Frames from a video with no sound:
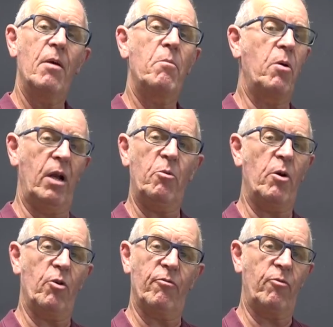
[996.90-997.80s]
put a little bit
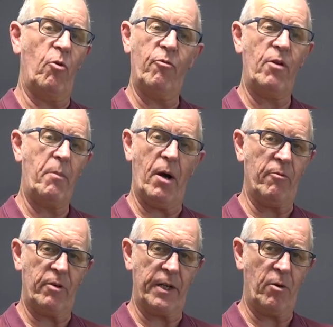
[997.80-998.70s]
on the floor, flip
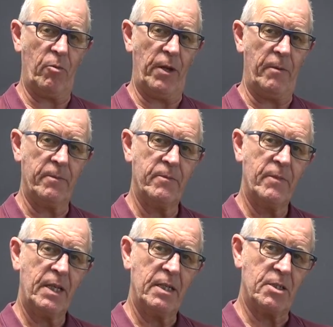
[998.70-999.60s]
over and get on with it.
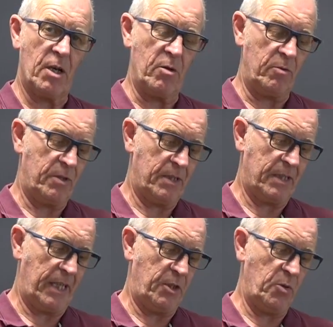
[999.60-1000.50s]
So
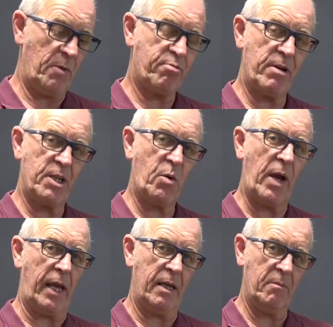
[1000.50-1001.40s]
they do it pretty
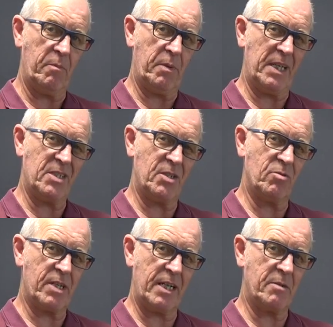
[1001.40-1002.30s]
quick, but it still
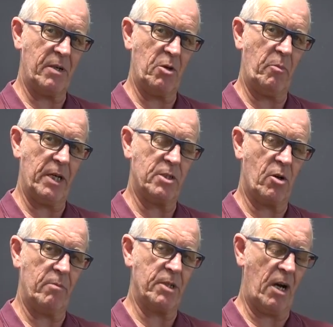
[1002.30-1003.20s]
takes them a little bit of
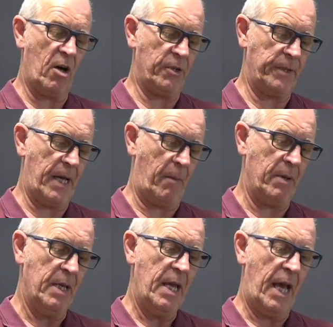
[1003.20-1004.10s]
time to harden up.
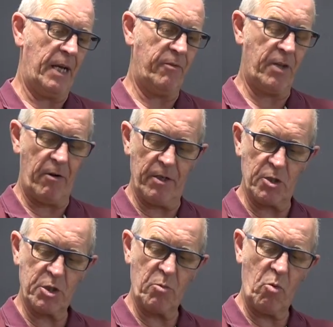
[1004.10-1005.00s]
And if they're in a
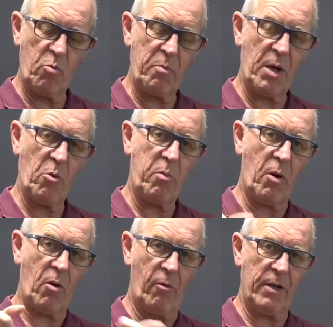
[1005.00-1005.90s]
small pill
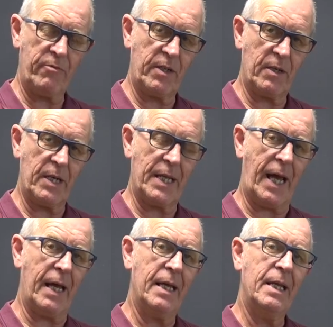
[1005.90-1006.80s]
pot or anything like
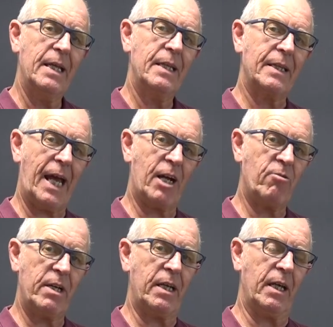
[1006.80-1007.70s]
that, that
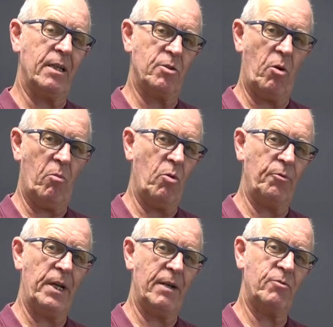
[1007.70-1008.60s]
cricket has got more
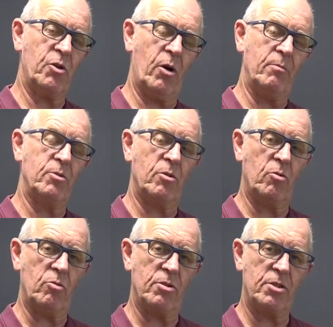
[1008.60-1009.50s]
than enough time to
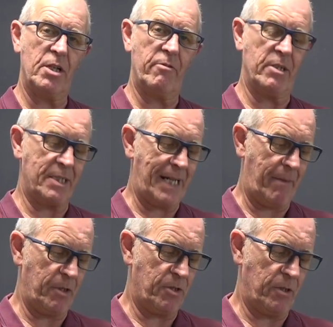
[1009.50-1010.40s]
cause serious
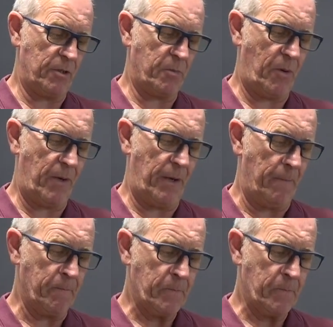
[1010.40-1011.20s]
damage to the spider.